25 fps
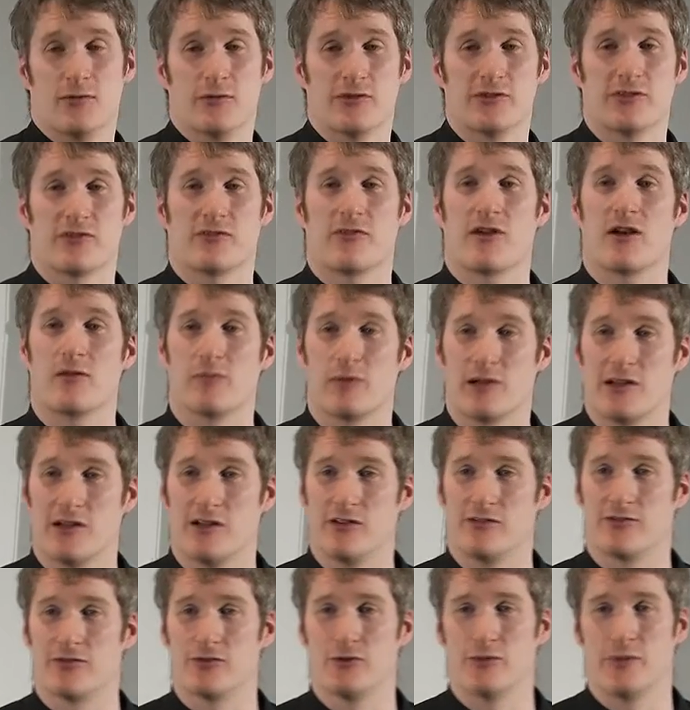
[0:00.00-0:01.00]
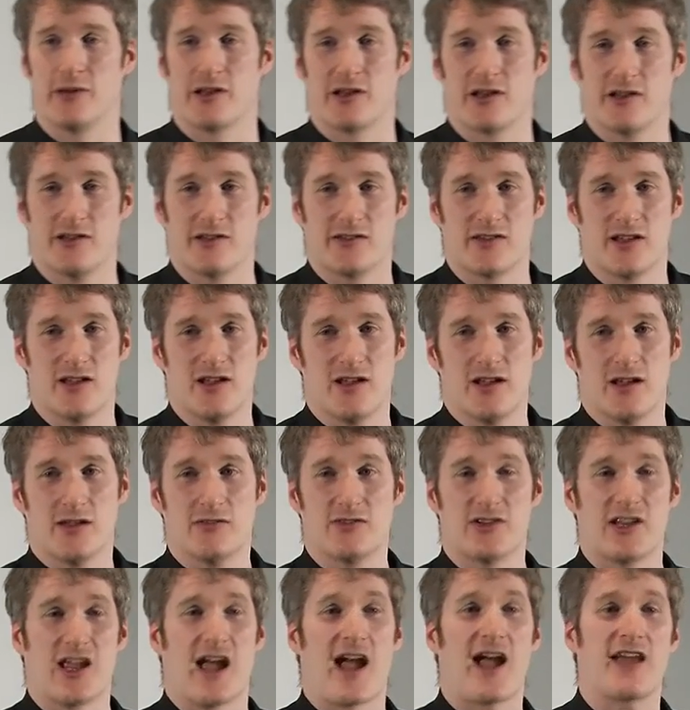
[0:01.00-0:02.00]
it was incredibly useful because if
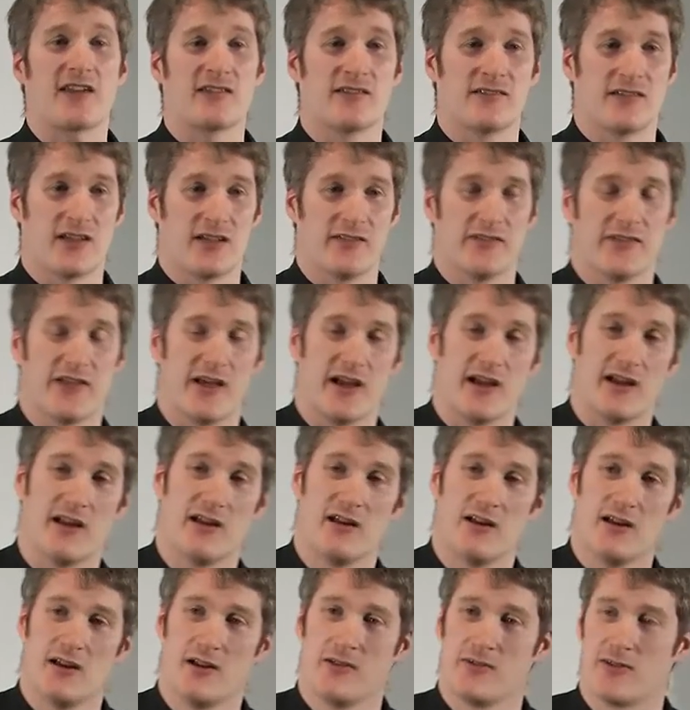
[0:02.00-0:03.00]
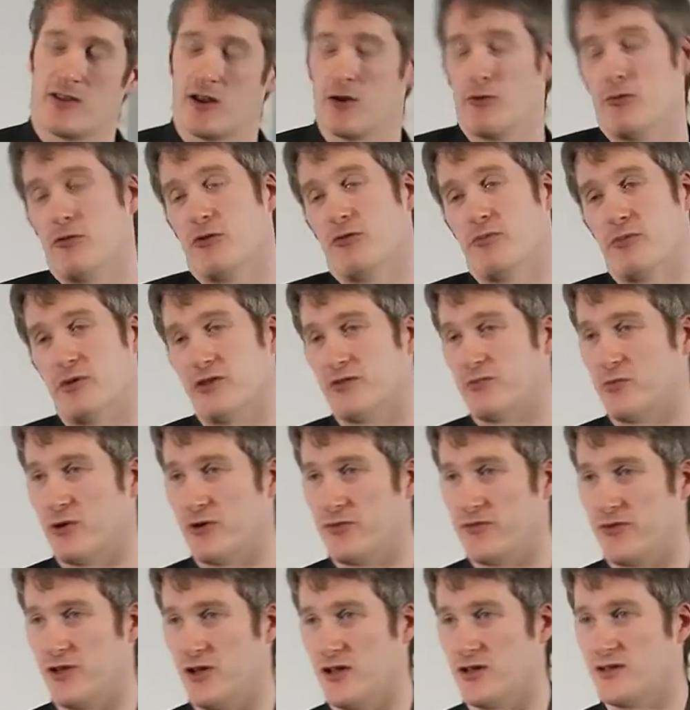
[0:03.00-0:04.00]
she hadn't done that, then I would have missed my
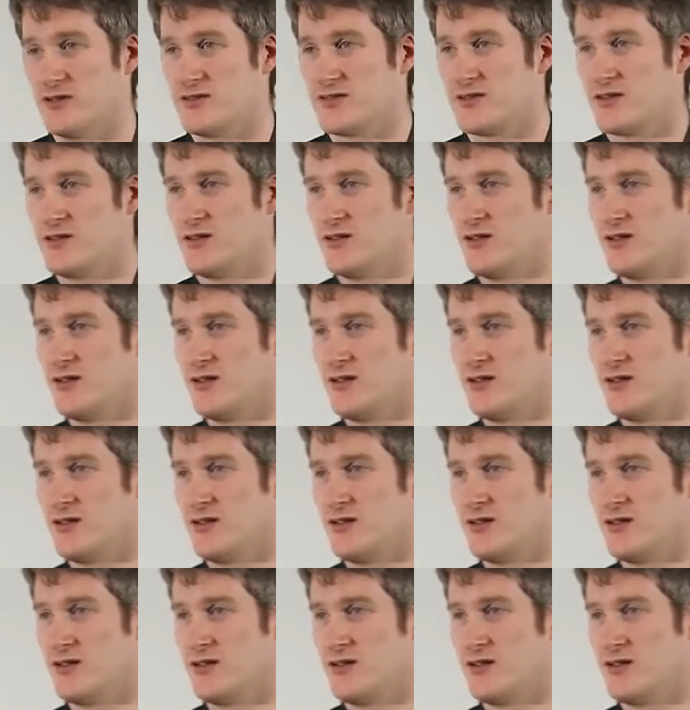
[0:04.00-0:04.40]
flight.